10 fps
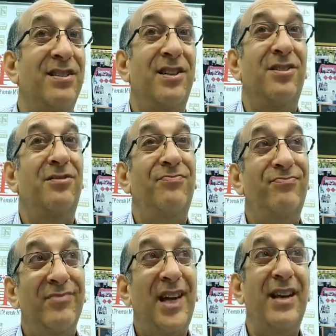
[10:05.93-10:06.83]
So
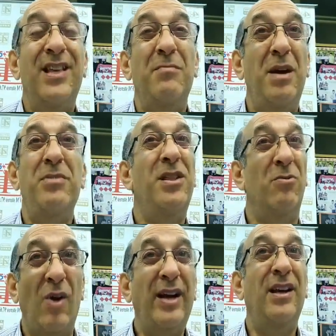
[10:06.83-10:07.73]
I think maybe the
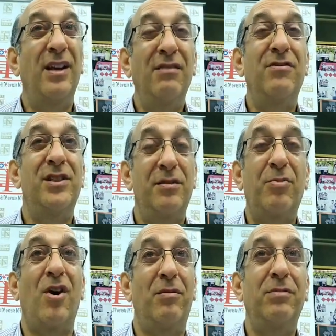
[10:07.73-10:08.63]
writing was the
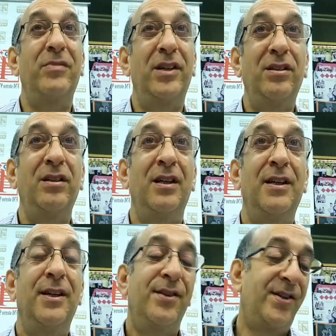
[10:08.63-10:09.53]
problem here.
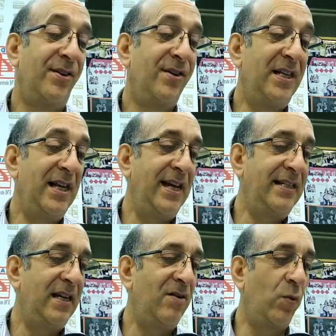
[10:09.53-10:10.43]
So it it
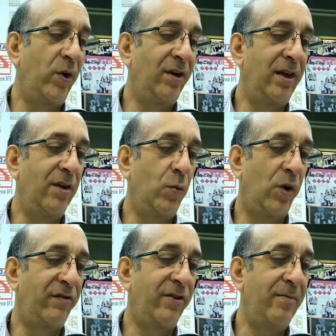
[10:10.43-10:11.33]
didn't really
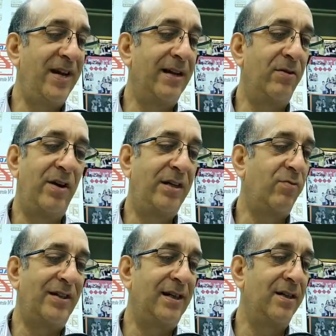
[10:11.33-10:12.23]
work for me. It it
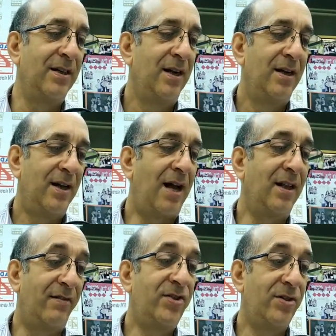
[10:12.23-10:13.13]
wasn't a
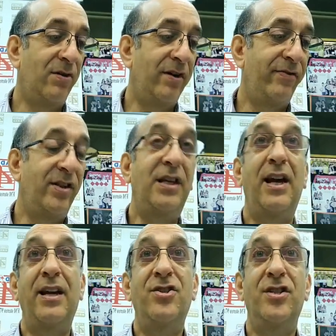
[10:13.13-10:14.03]
love story for the
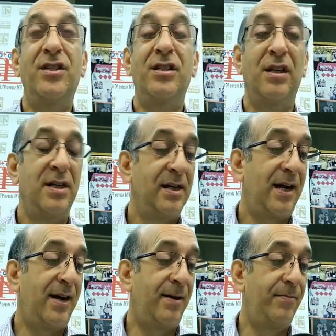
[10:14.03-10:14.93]
ages.
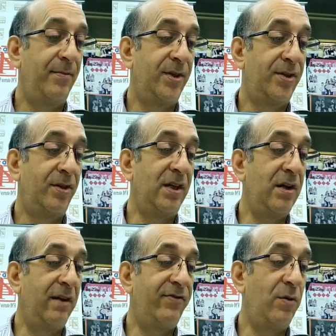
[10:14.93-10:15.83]
Um,
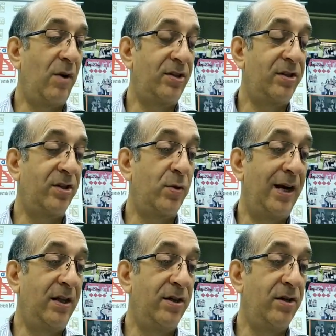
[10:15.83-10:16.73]
certainly, if you watch the
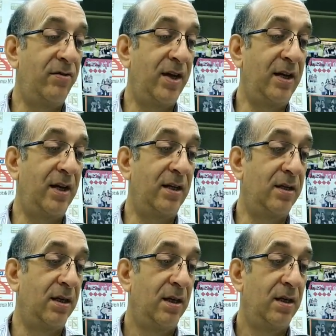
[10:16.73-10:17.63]
trailer, you think
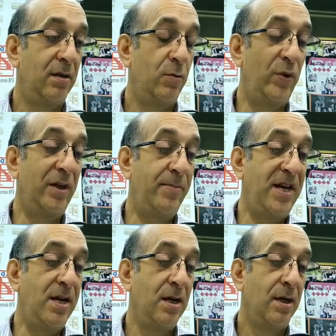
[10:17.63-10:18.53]
it will
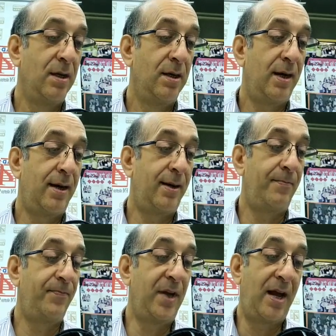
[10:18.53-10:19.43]
be
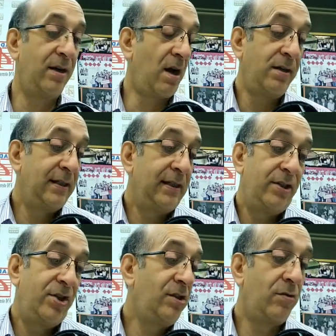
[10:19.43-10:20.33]
um, and honestly,
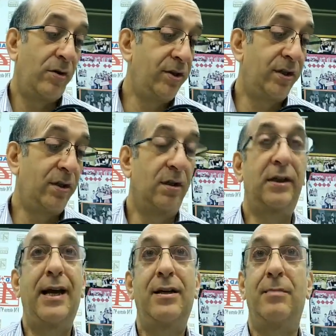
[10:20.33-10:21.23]
she's gorgeous to
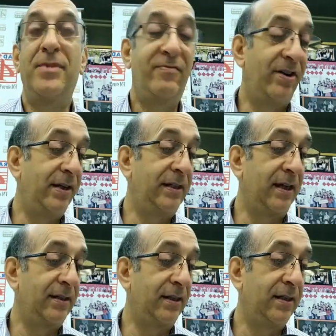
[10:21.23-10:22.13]
look at. I'll be very
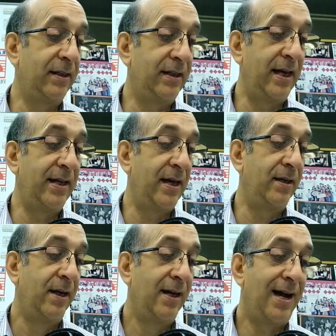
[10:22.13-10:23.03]
sexist and say that.
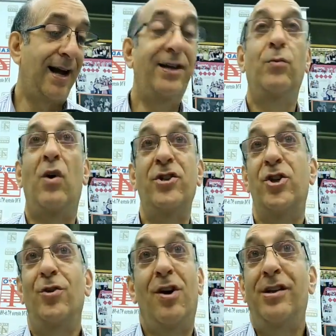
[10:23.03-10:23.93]
I could watch
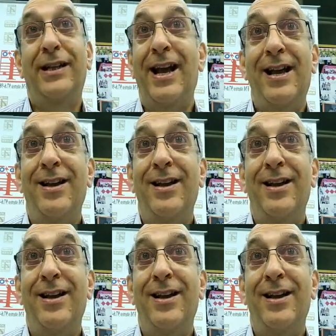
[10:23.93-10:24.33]
her all day.